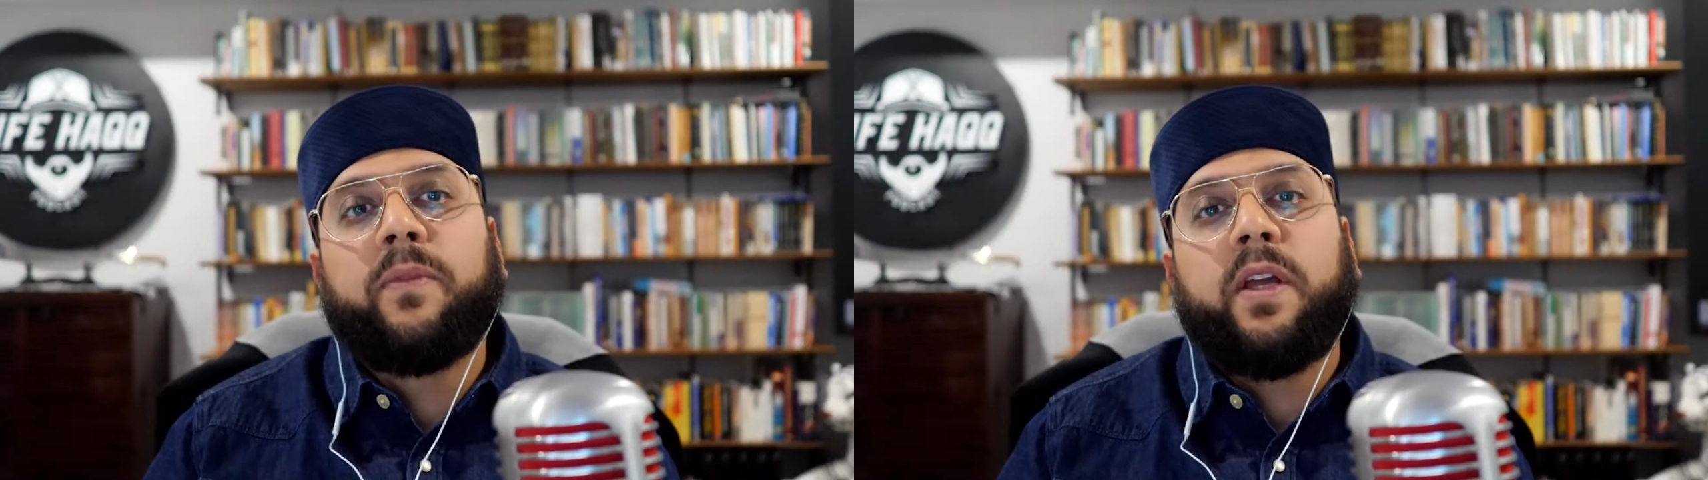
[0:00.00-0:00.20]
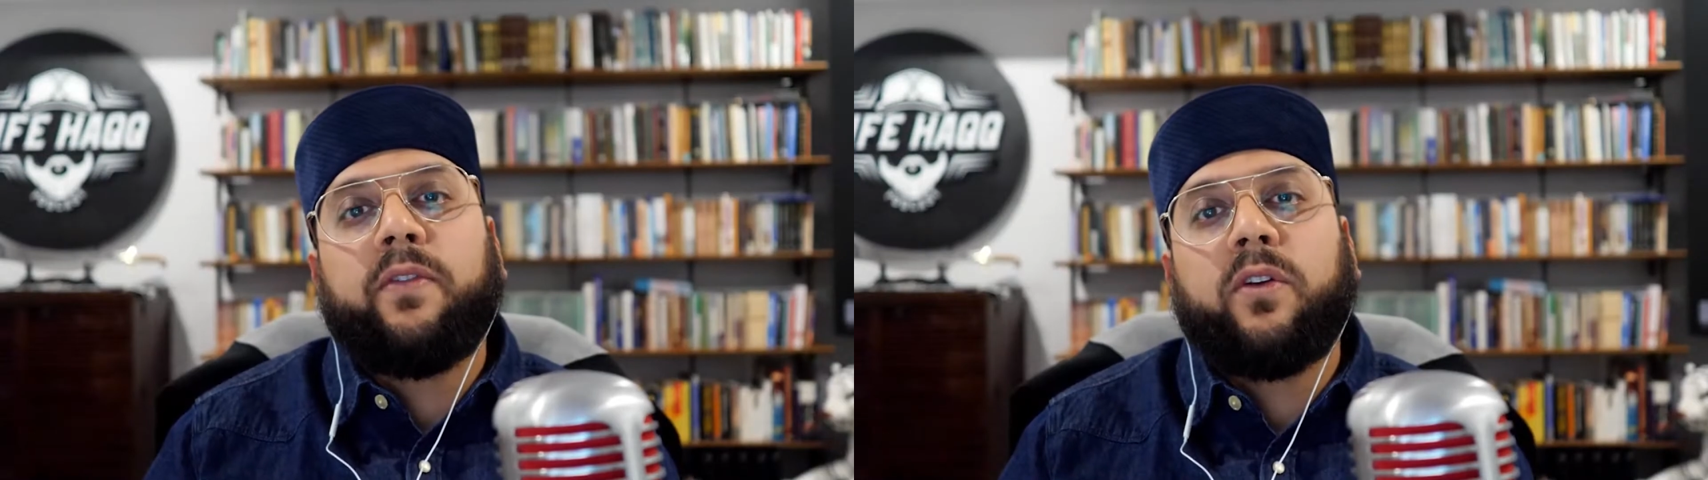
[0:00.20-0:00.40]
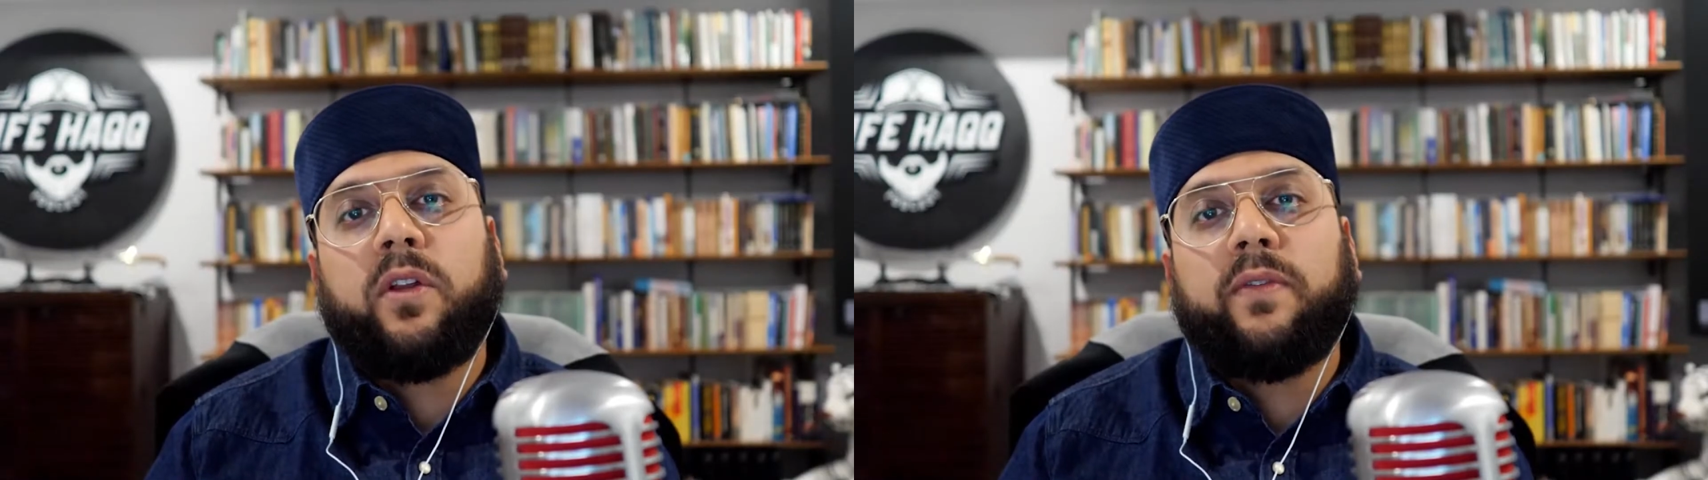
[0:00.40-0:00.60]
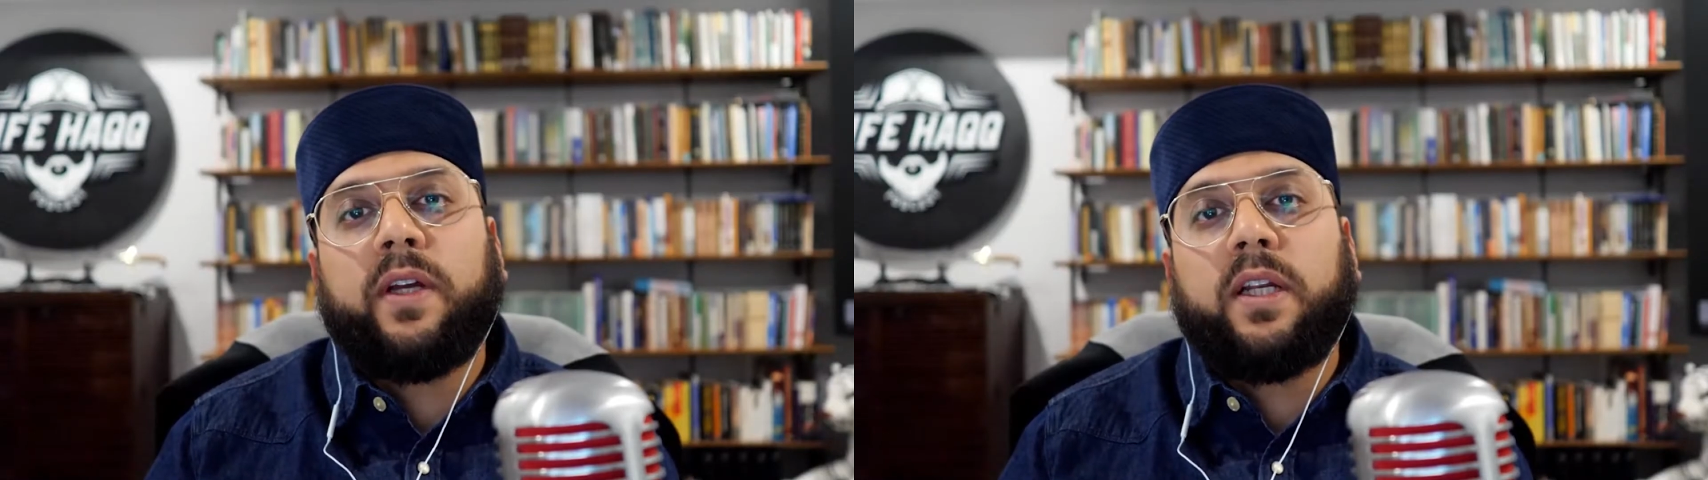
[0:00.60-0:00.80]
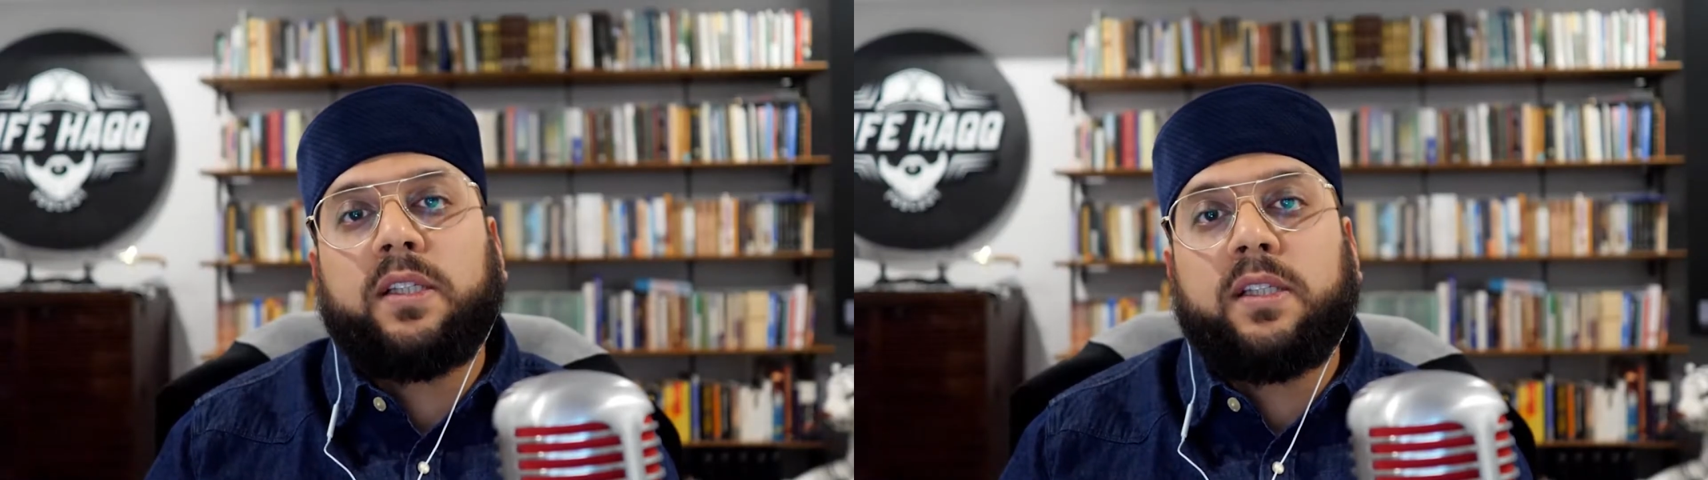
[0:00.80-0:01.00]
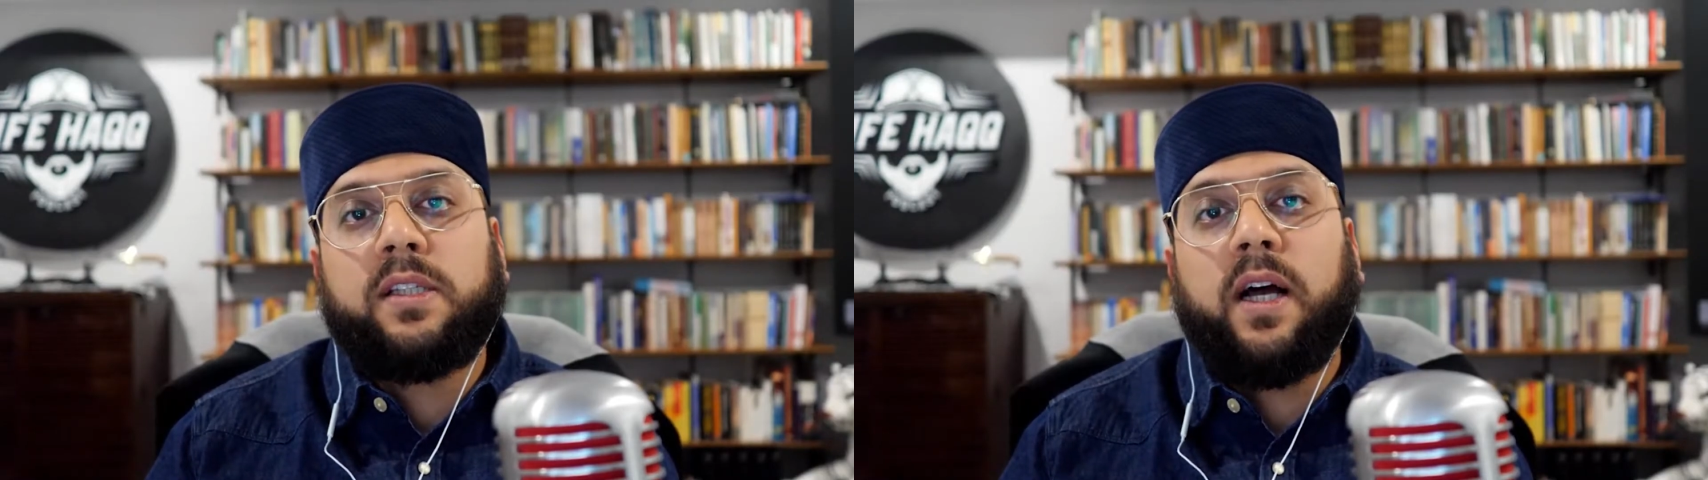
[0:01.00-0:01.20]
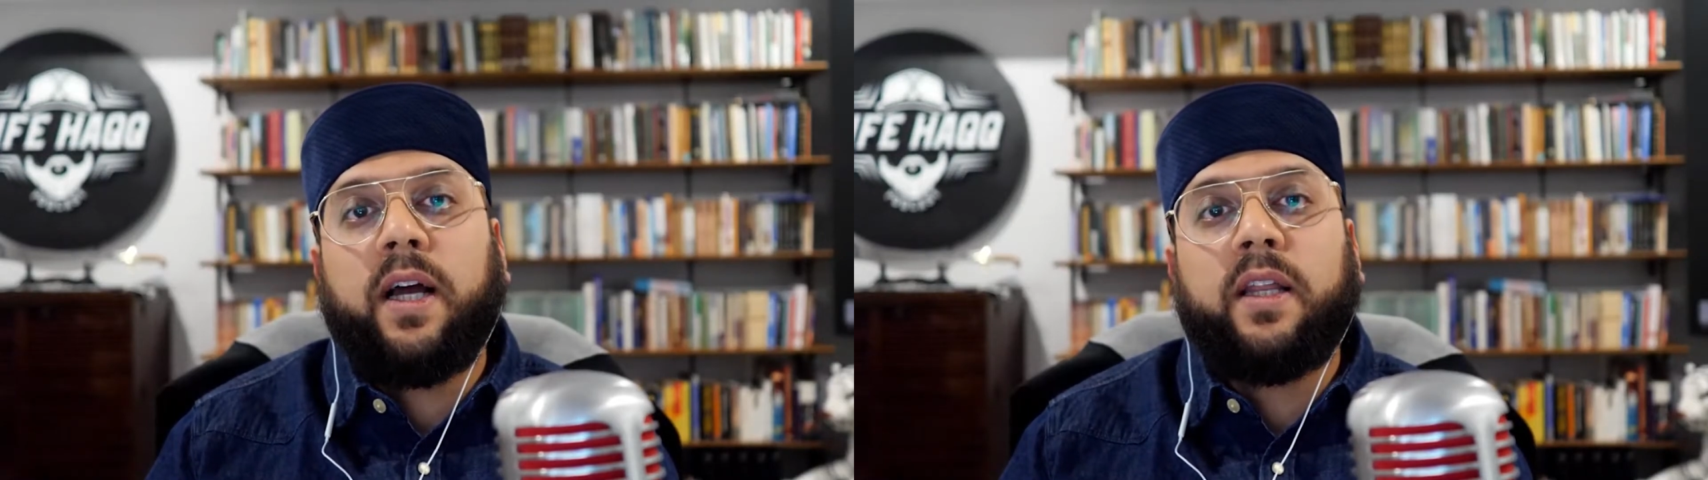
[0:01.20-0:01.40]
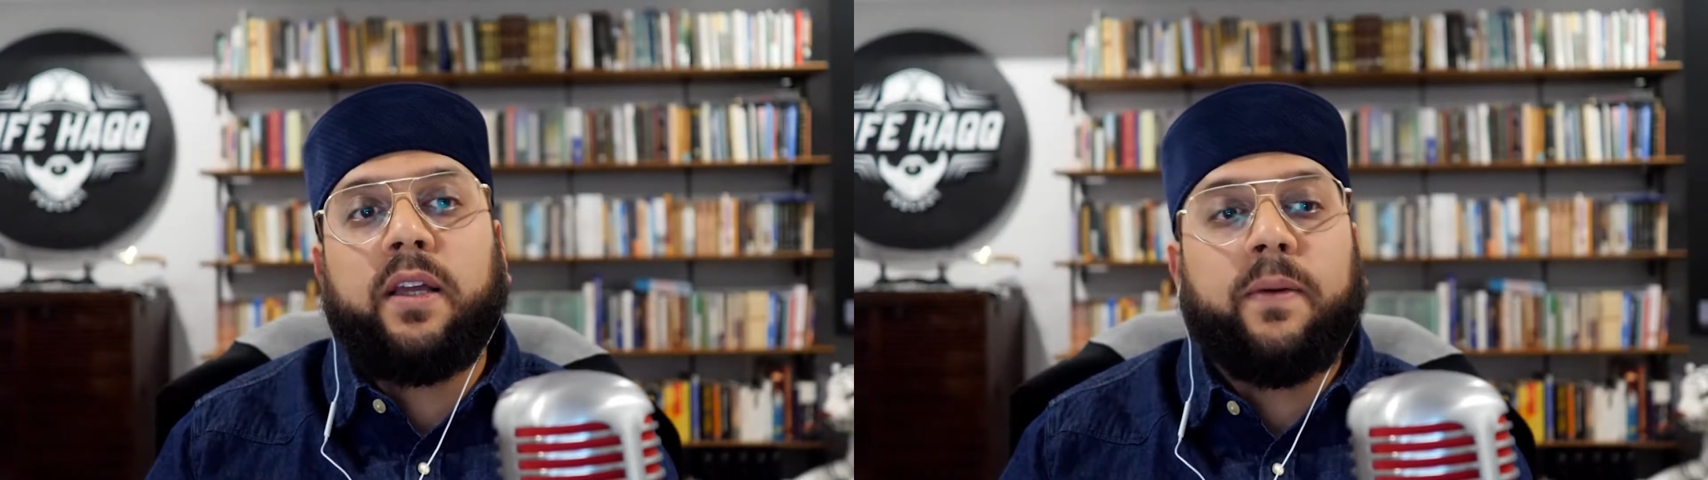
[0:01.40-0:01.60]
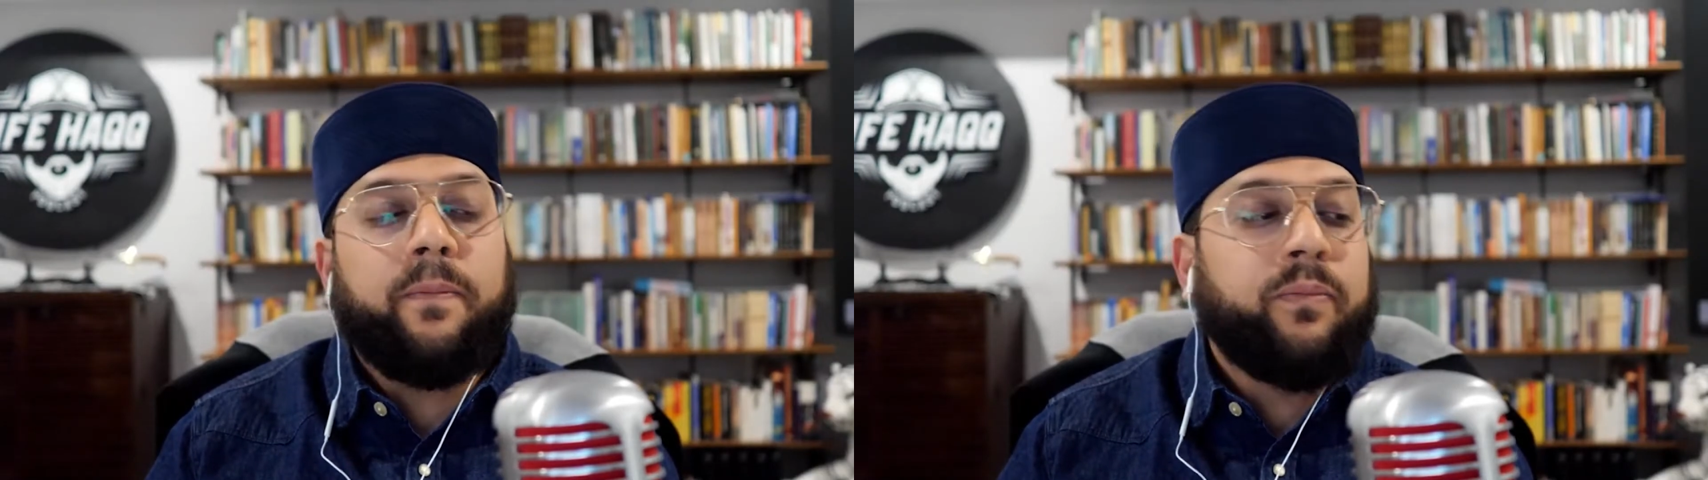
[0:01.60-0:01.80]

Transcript: if you're living in a society